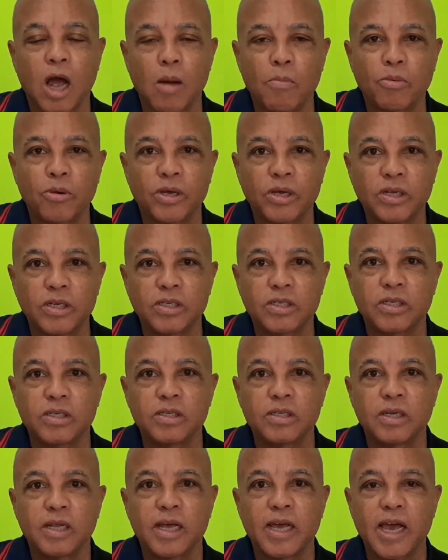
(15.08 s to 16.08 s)

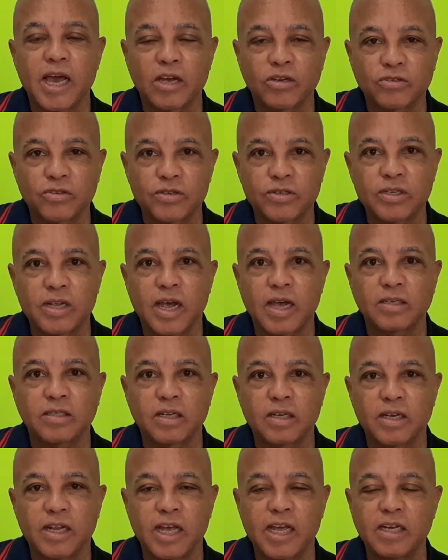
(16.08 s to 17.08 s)
comprehension exercise
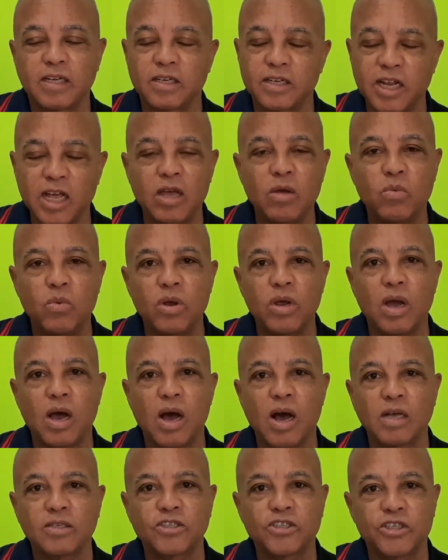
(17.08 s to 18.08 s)
today. Today we
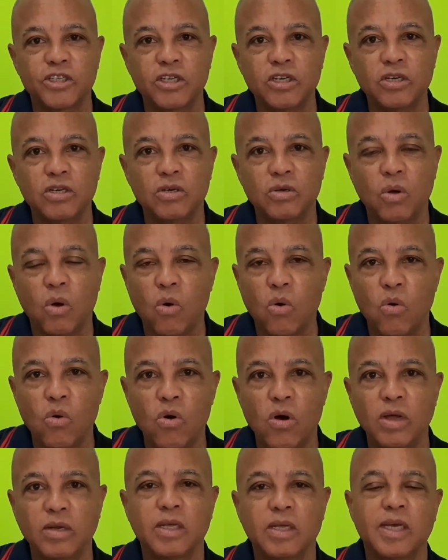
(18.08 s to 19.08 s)
are still
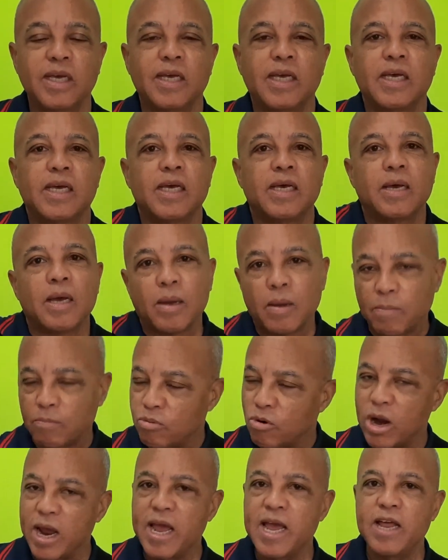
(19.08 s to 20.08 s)
on
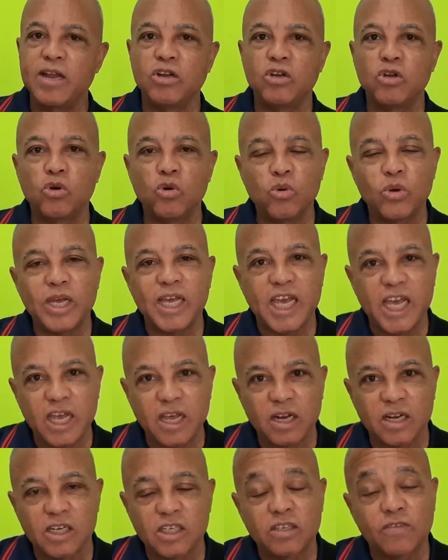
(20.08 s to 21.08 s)
brand new
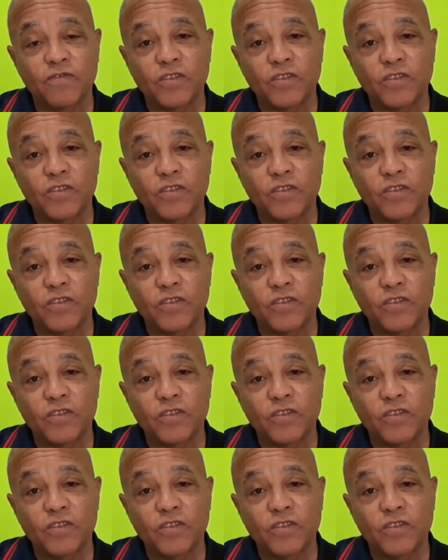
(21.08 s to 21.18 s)
English